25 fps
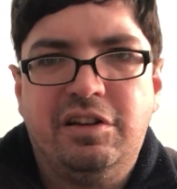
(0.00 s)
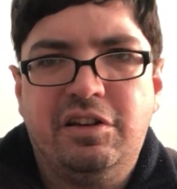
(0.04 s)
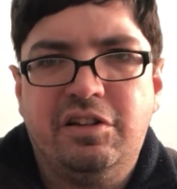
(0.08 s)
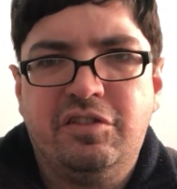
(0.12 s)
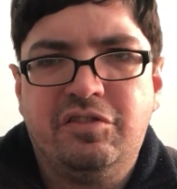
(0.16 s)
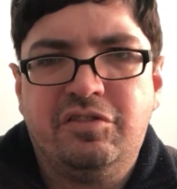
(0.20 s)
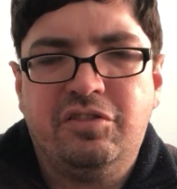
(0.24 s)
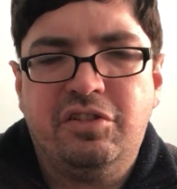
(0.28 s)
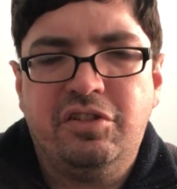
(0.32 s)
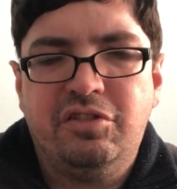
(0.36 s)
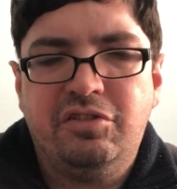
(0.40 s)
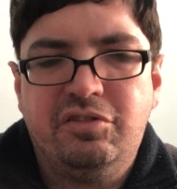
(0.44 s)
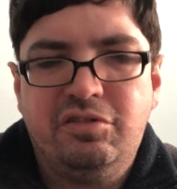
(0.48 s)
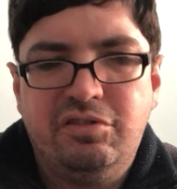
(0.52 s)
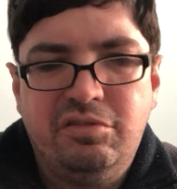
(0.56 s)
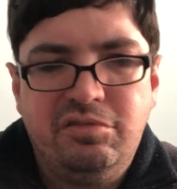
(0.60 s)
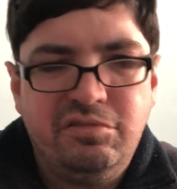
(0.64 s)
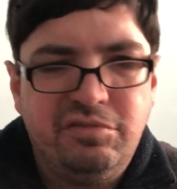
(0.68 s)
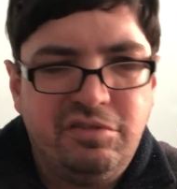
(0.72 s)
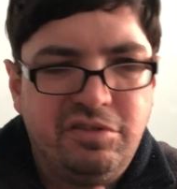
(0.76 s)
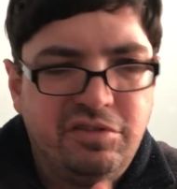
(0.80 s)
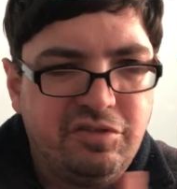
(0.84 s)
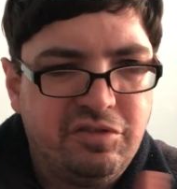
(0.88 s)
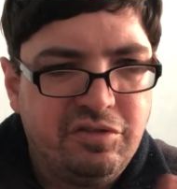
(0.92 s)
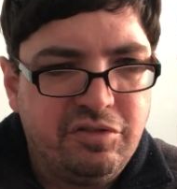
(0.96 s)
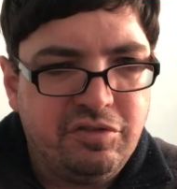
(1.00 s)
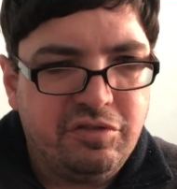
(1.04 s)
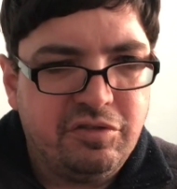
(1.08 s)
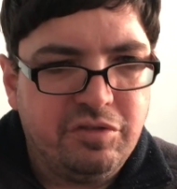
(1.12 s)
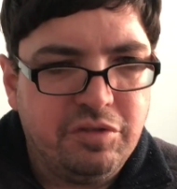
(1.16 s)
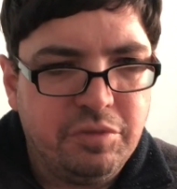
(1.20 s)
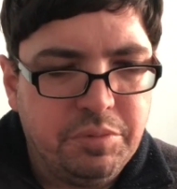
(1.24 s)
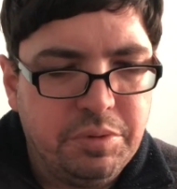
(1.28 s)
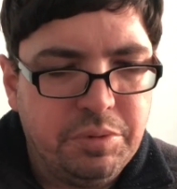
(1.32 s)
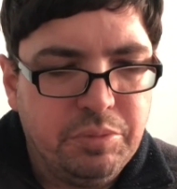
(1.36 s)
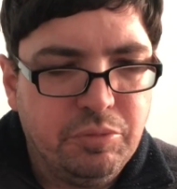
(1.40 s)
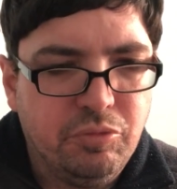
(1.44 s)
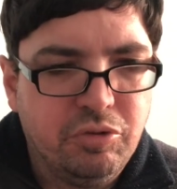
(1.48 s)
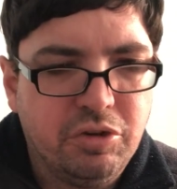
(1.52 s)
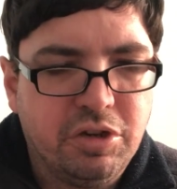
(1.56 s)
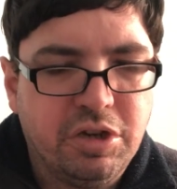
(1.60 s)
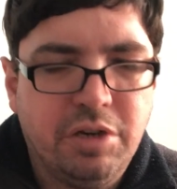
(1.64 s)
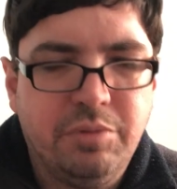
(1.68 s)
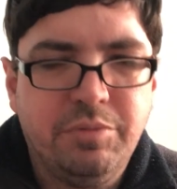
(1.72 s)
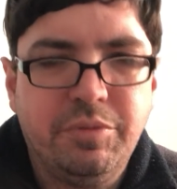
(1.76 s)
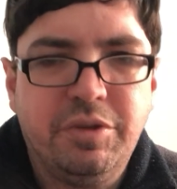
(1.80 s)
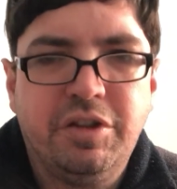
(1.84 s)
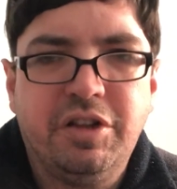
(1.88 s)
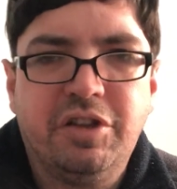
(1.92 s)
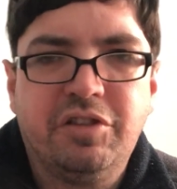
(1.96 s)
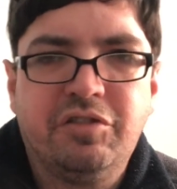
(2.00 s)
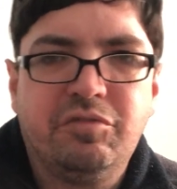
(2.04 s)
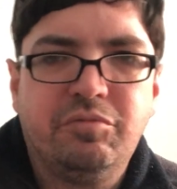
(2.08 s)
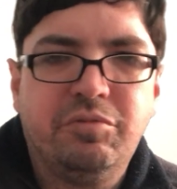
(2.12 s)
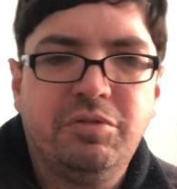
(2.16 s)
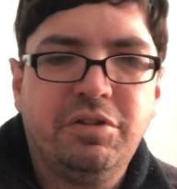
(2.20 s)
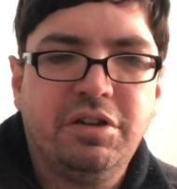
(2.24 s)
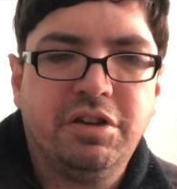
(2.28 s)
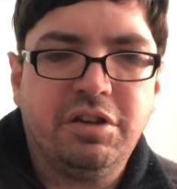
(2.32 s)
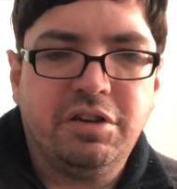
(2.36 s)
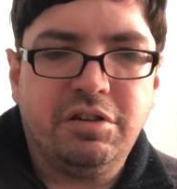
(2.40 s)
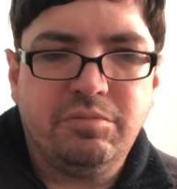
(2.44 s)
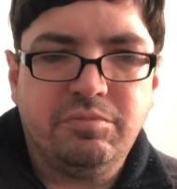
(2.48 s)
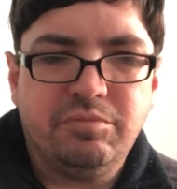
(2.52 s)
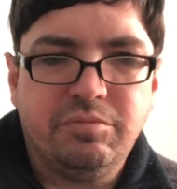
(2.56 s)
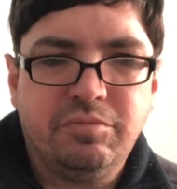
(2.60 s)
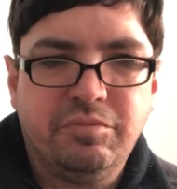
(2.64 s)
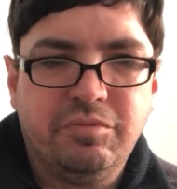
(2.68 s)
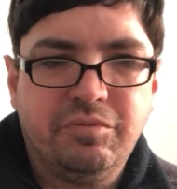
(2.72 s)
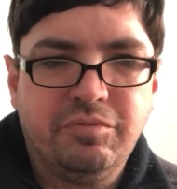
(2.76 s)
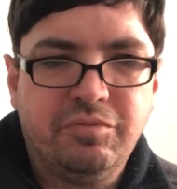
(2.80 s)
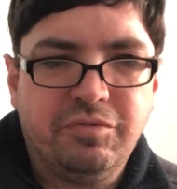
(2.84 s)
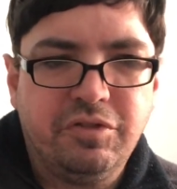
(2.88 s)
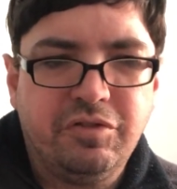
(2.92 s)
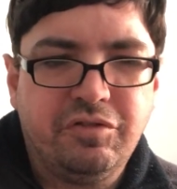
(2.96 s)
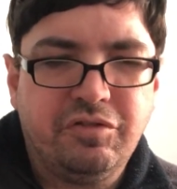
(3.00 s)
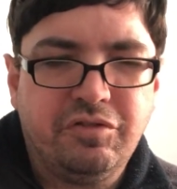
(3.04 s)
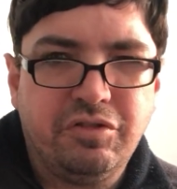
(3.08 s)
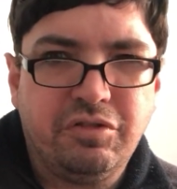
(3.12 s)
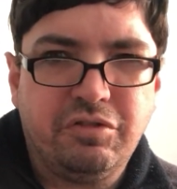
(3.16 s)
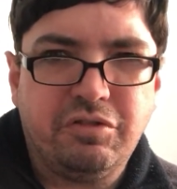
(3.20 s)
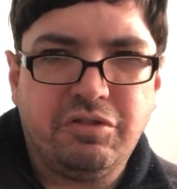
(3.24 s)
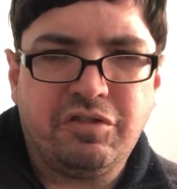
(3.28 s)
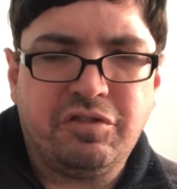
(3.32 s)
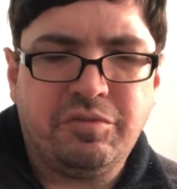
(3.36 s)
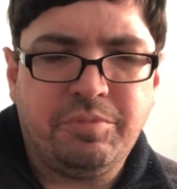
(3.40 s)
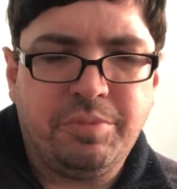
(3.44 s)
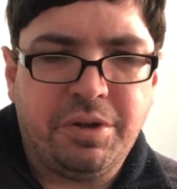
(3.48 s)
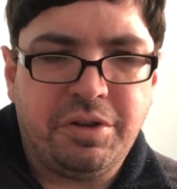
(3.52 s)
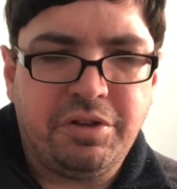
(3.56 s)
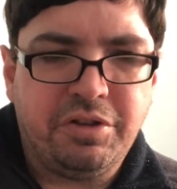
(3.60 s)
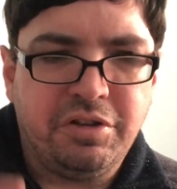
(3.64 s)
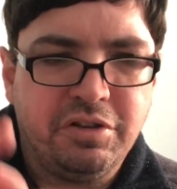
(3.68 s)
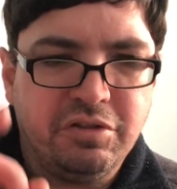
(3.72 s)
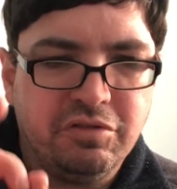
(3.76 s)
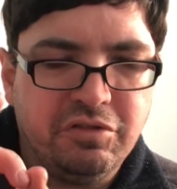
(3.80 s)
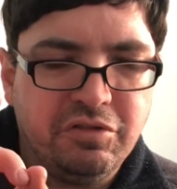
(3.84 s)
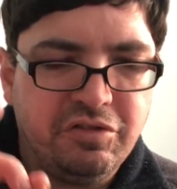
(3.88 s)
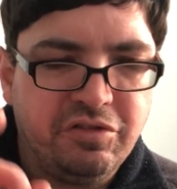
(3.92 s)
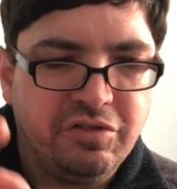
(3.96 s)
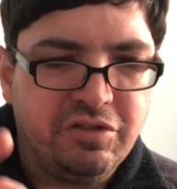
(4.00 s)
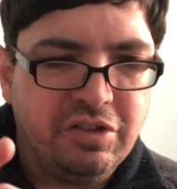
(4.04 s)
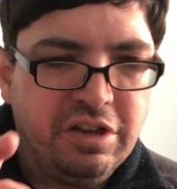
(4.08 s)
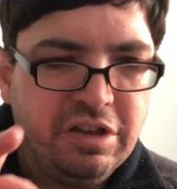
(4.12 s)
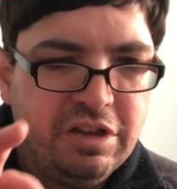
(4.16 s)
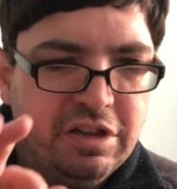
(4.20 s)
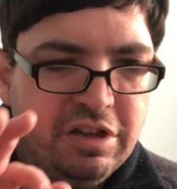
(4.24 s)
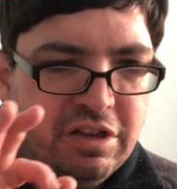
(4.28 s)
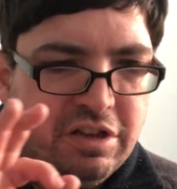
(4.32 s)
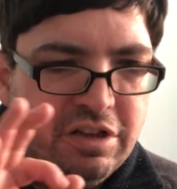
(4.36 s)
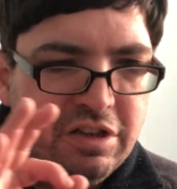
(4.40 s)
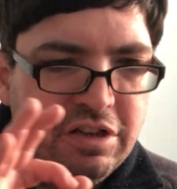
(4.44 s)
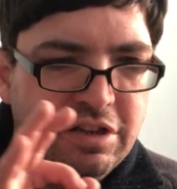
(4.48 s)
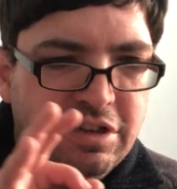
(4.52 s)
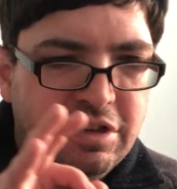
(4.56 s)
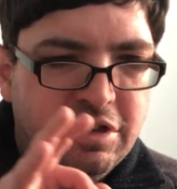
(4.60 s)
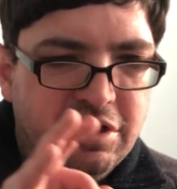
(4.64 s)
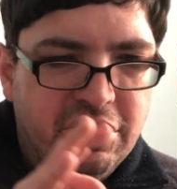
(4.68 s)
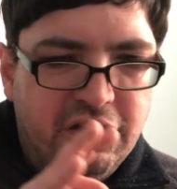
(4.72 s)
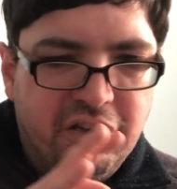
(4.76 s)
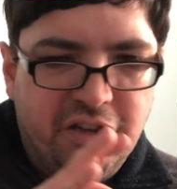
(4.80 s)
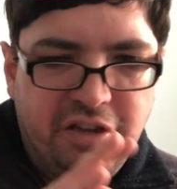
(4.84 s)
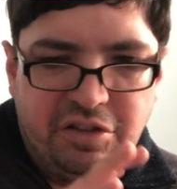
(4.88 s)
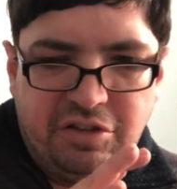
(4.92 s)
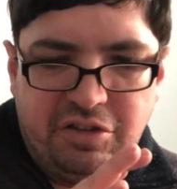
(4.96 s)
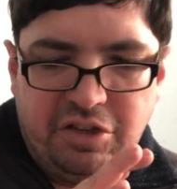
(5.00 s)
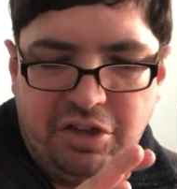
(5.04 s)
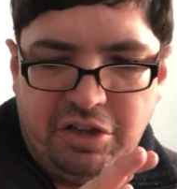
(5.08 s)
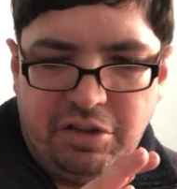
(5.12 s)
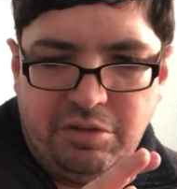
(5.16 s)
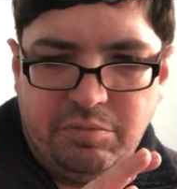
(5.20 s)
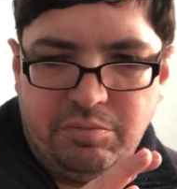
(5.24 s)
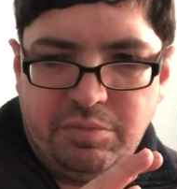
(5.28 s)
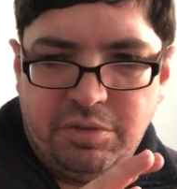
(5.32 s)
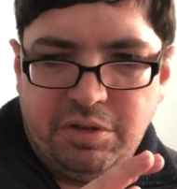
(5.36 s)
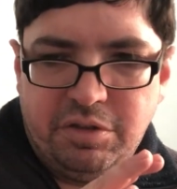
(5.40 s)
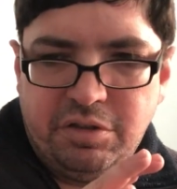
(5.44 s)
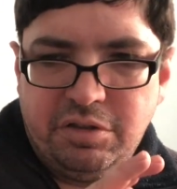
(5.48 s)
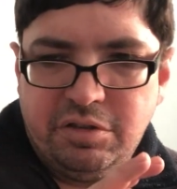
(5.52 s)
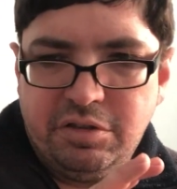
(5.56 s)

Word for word: Stay tuned. There should be more coming next weekend, because they're expecting at least a game